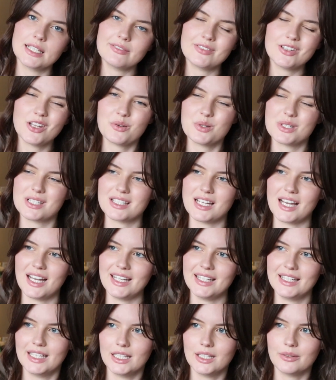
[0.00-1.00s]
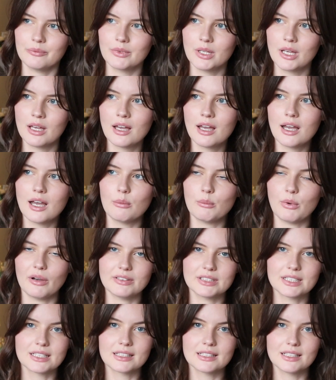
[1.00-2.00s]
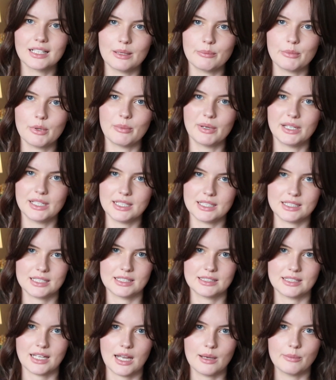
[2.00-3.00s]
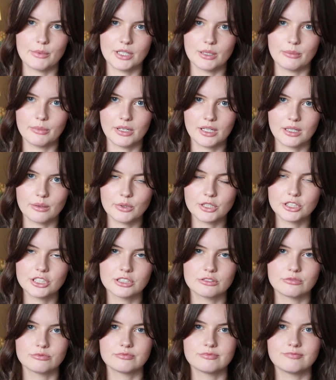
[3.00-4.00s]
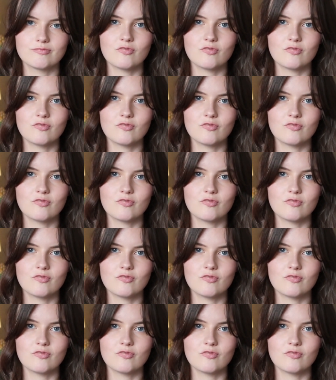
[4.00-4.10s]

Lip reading: even though it's tiny, I'm having to limit my knitting time at the minute, which is